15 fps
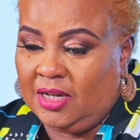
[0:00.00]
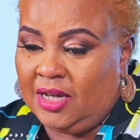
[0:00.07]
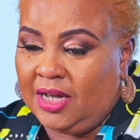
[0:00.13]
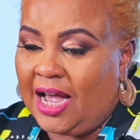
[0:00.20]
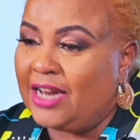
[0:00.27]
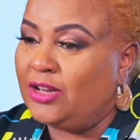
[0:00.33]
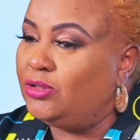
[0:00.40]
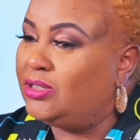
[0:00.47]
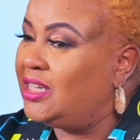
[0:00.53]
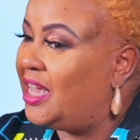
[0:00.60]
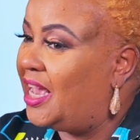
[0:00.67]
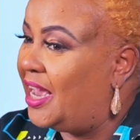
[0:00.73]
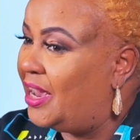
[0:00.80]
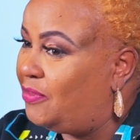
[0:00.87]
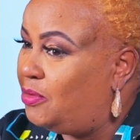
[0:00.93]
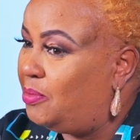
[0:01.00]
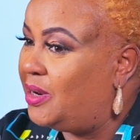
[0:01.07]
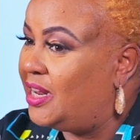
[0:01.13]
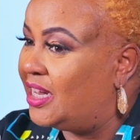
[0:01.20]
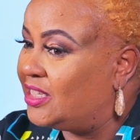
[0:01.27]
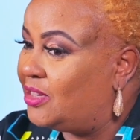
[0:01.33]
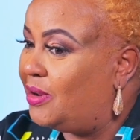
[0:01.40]
and you see everybody
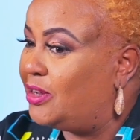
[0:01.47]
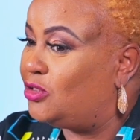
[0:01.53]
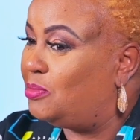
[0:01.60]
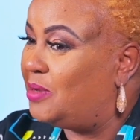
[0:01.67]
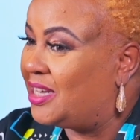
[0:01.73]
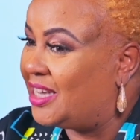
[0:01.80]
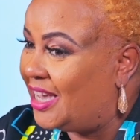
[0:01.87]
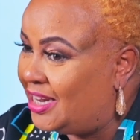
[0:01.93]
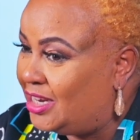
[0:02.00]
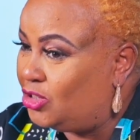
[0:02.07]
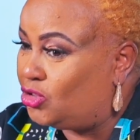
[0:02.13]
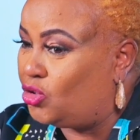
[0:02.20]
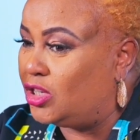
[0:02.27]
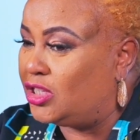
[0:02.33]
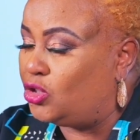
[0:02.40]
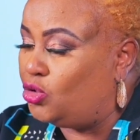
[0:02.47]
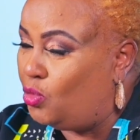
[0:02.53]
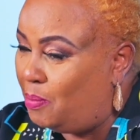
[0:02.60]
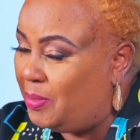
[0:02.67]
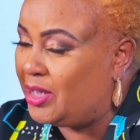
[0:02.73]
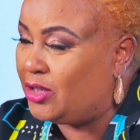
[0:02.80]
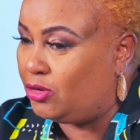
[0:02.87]
has the right to make any choice, you
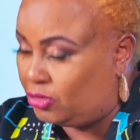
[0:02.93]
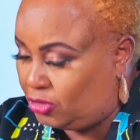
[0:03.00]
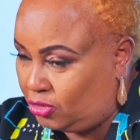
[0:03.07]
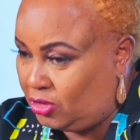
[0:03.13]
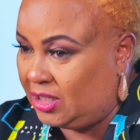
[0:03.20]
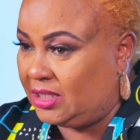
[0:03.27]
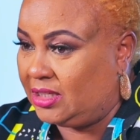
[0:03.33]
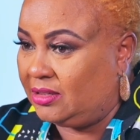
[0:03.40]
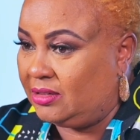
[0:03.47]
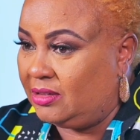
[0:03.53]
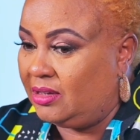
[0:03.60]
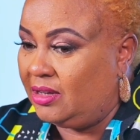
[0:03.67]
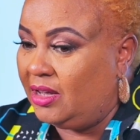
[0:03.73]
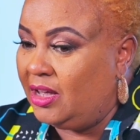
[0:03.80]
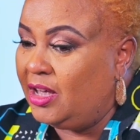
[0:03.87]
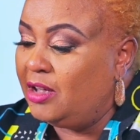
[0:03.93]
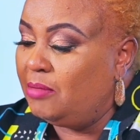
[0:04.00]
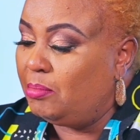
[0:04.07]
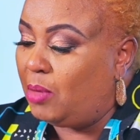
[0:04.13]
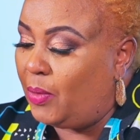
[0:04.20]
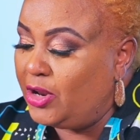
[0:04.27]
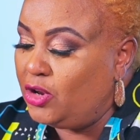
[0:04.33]
make your choice.
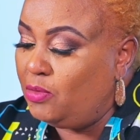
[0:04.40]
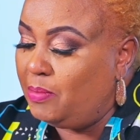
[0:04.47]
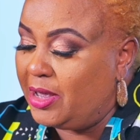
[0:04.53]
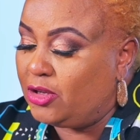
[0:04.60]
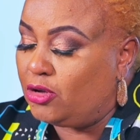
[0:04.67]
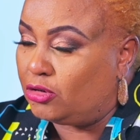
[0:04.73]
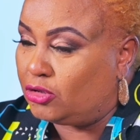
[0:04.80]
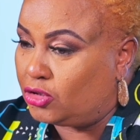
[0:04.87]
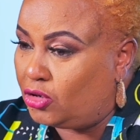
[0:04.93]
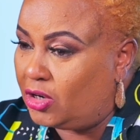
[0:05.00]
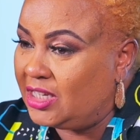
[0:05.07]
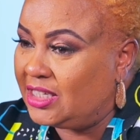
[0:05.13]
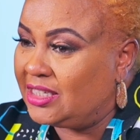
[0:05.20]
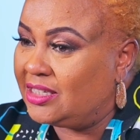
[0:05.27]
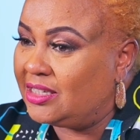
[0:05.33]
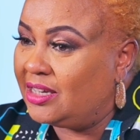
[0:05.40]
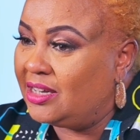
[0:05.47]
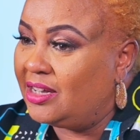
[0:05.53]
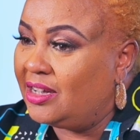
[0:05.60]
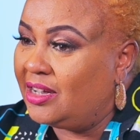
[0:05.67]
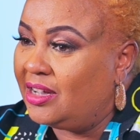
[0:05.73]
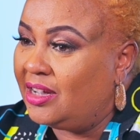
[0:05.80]
But when you make your choice,
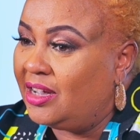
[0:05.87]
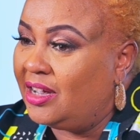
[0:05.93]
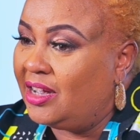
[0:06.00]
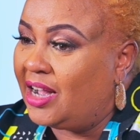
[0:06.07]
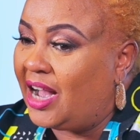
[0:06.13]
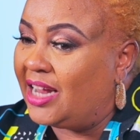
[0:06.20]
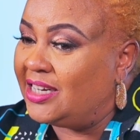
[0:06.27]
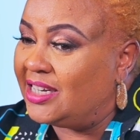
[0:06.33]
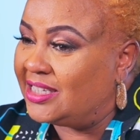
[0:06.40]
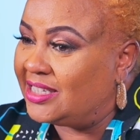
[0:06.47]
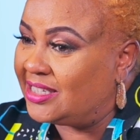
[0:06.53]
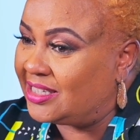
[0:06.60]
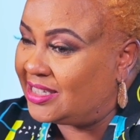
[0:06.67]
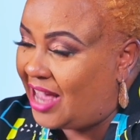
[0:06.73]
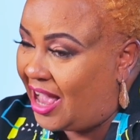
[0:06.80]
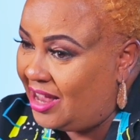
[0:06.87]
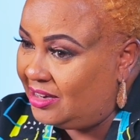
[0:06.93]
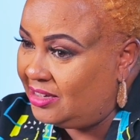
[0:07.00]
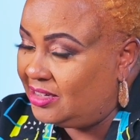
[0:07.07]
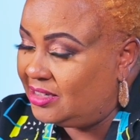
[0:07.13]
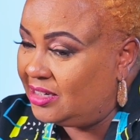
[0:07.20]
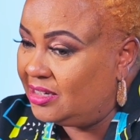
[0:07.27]

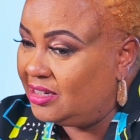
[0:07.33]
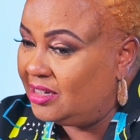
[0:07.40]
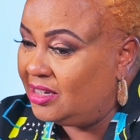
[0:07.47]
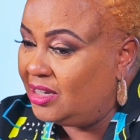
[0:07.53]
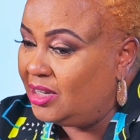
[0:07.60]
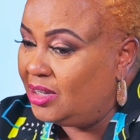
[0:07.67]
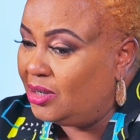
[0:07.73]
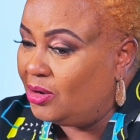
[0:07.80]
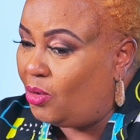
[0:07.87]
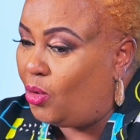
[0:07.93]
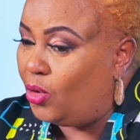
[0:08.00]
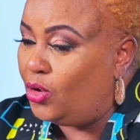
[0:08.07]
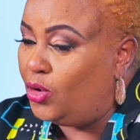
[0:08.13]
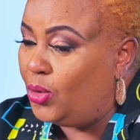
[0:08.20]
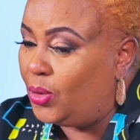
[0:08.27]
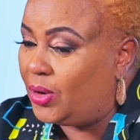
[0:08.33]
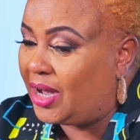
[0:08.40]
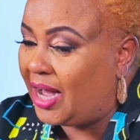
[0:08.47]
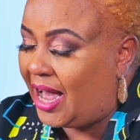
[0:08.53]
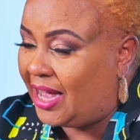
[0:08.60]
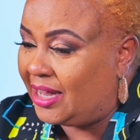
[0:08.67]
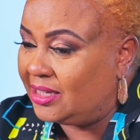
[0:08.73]
understand or look
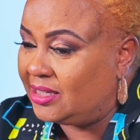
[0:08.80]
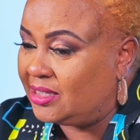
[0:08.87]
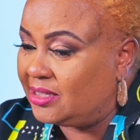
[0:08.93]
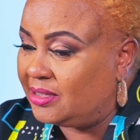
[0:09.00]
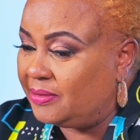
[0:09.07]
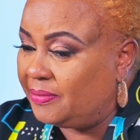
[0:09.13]
at